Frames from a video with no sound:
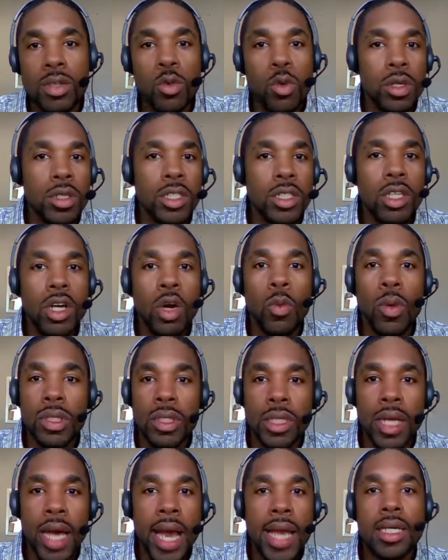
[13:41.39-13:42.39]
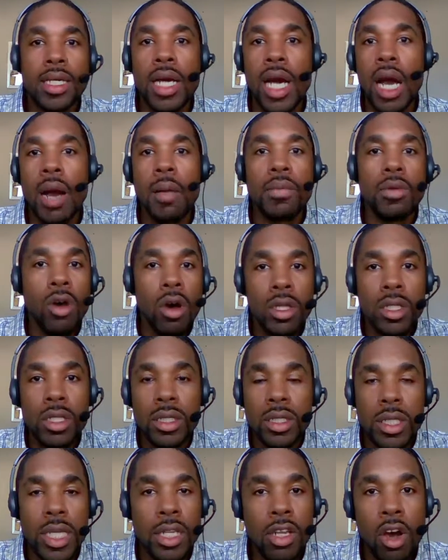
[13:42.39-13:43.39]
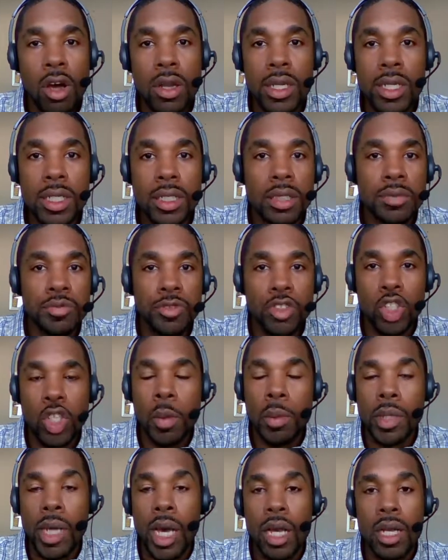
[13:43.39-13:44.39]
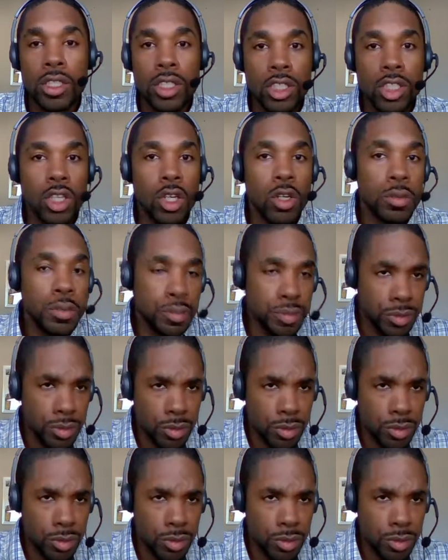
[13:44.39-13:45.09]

what's the ICOM and all these terminology. So